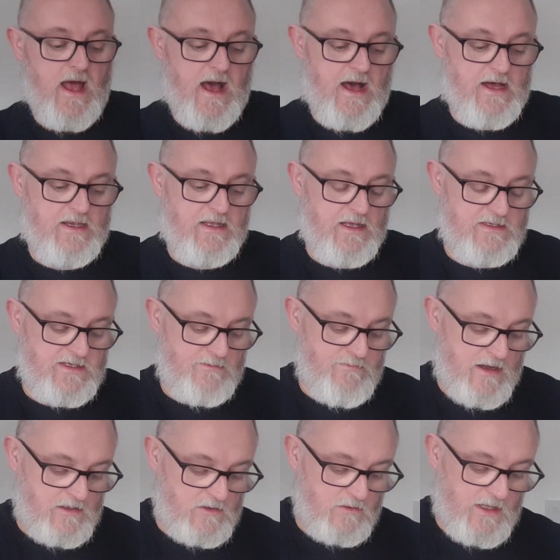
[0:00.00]
and it is a
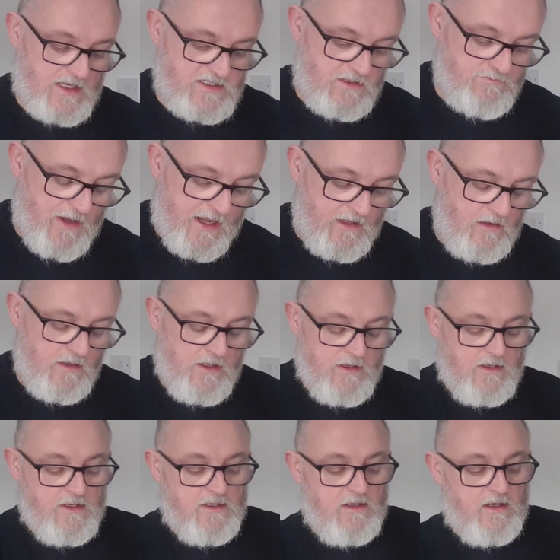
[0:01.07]
mango Lassi pale.
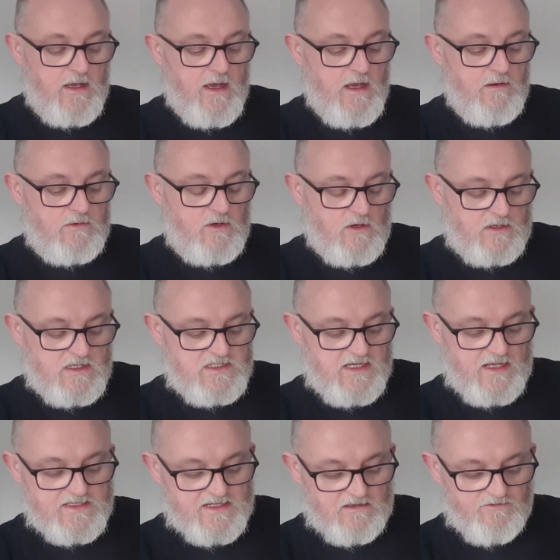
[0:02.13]
It
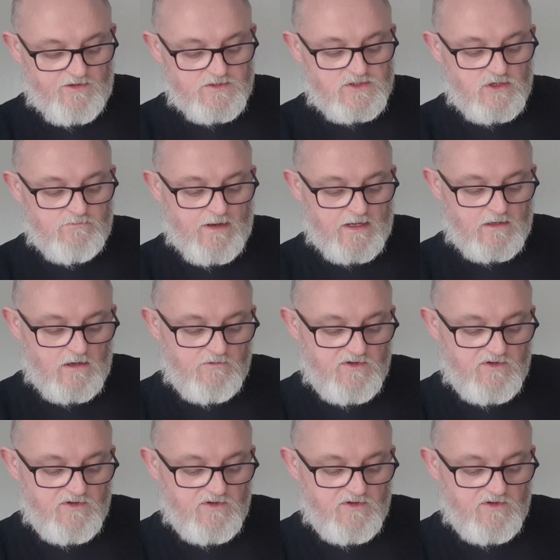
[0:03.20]
contains Alfonso mango,